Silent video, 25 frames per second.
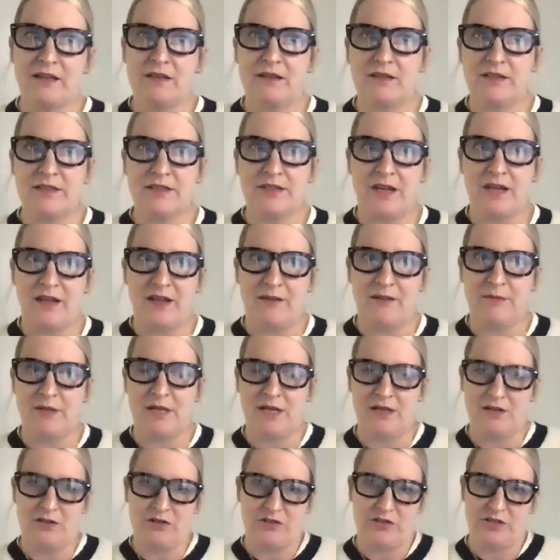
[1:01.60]
the time and
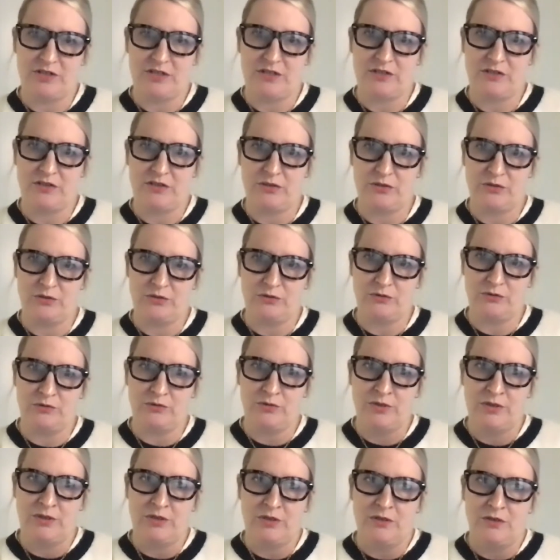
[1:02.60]
energy to
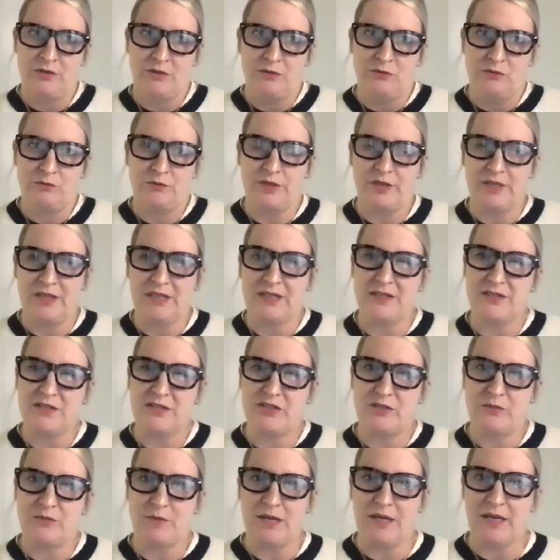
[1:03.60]
really
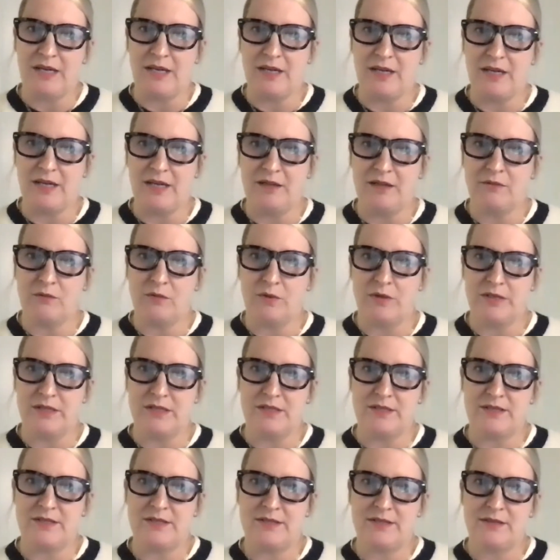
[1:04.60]
consuming it
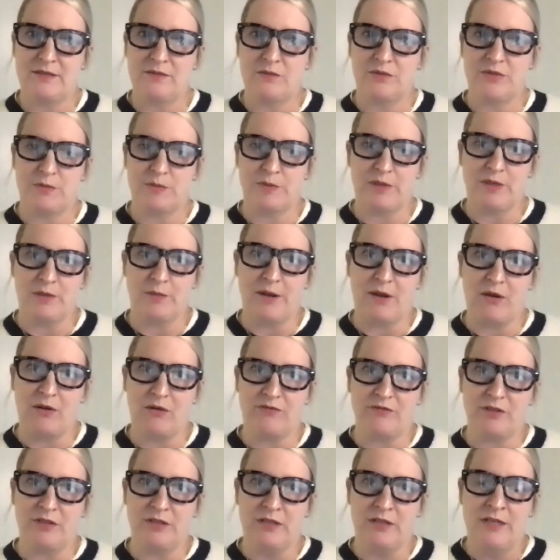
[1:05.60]
was was really
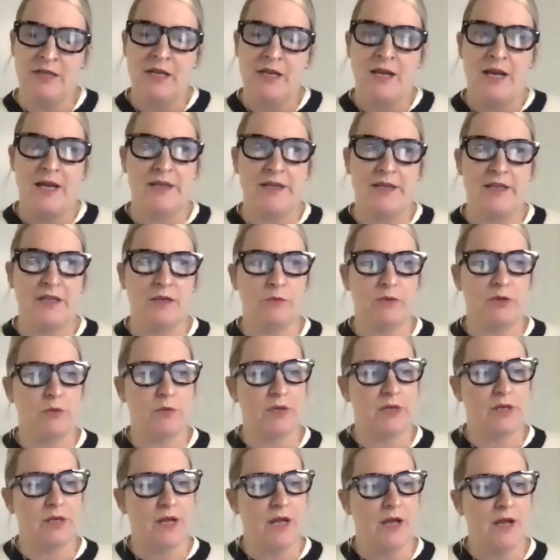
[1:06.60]
powerful and then we would
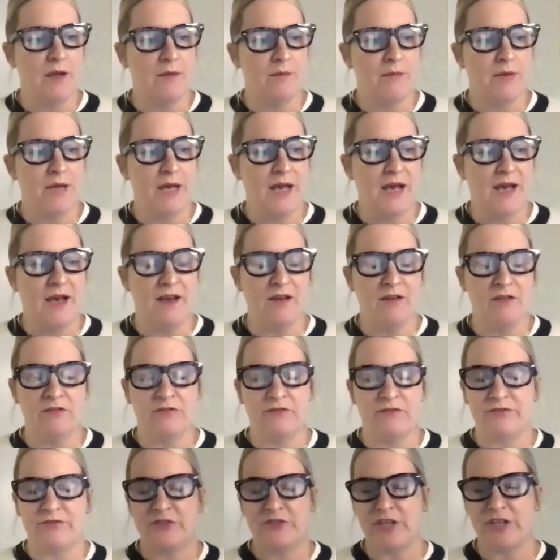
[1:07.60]
um,
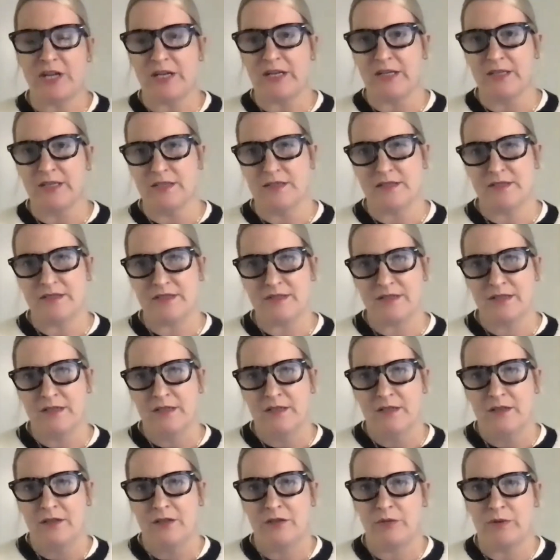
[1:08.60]
have check-ins
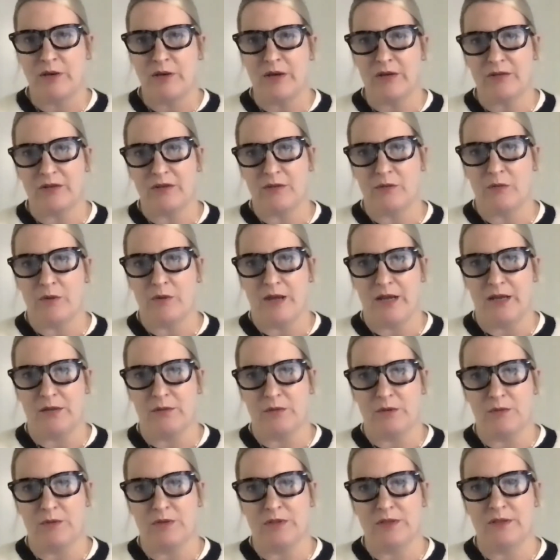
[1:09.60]
throughout the way and we
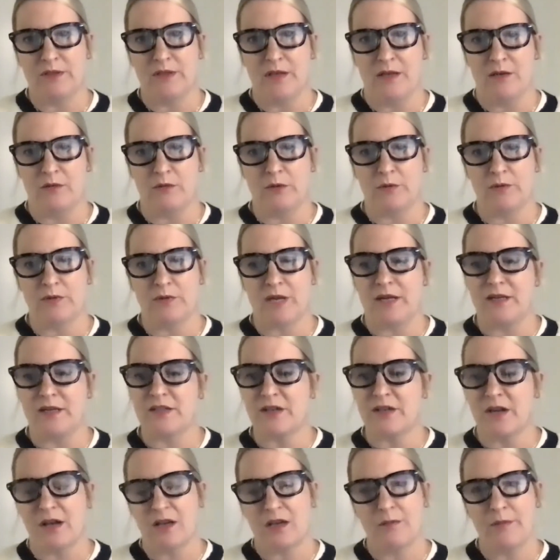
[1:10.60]
would uh, we would kind of
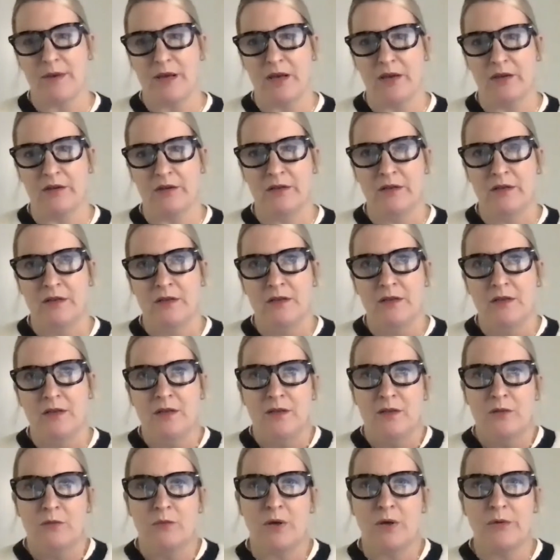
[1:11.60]
talk about
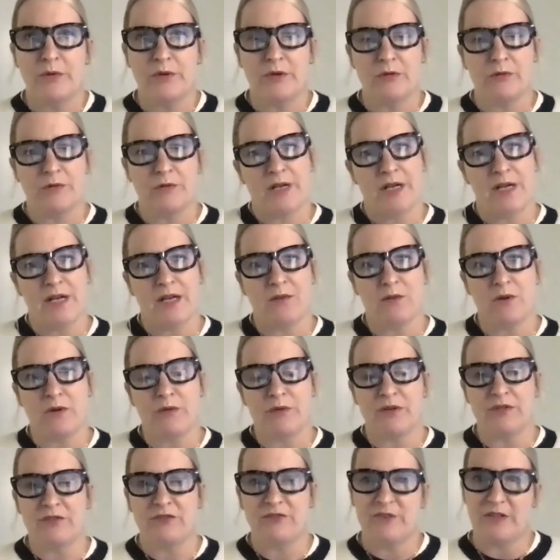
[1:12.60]
what we were reading what we
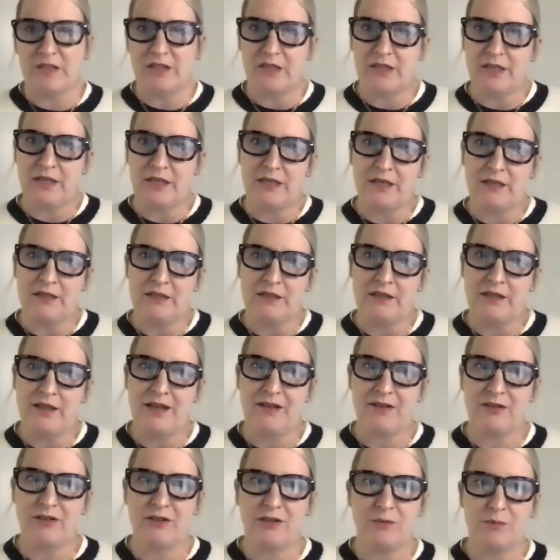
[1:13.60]
were feeling
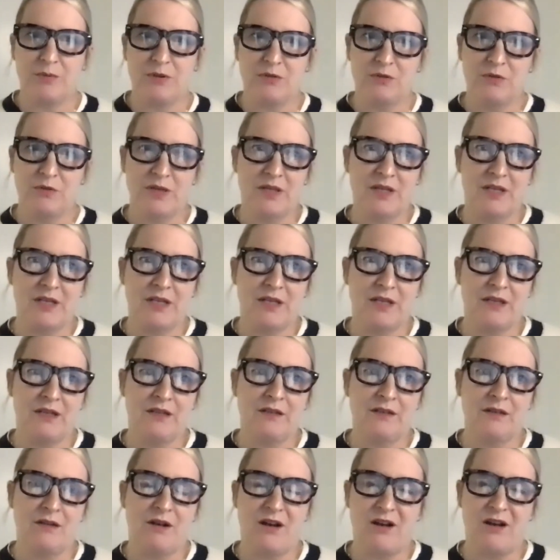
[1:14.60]
and you could be really
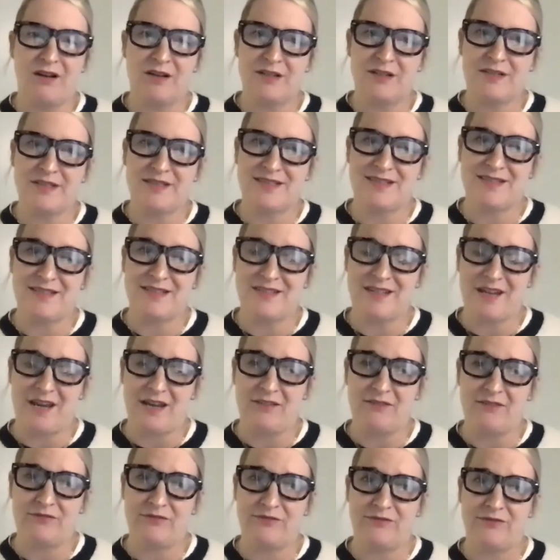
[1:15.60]
honest and
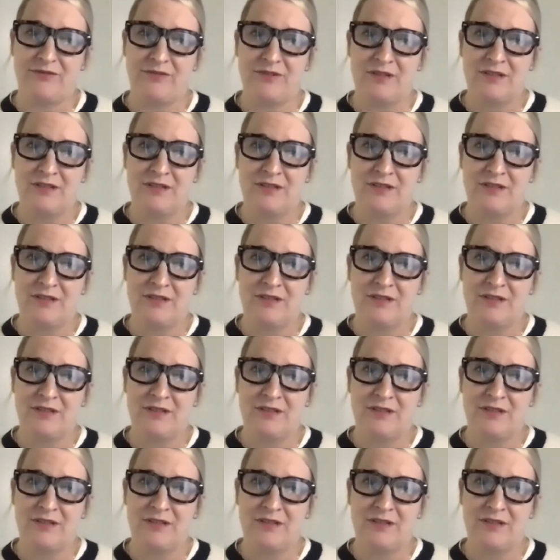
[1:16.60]
safe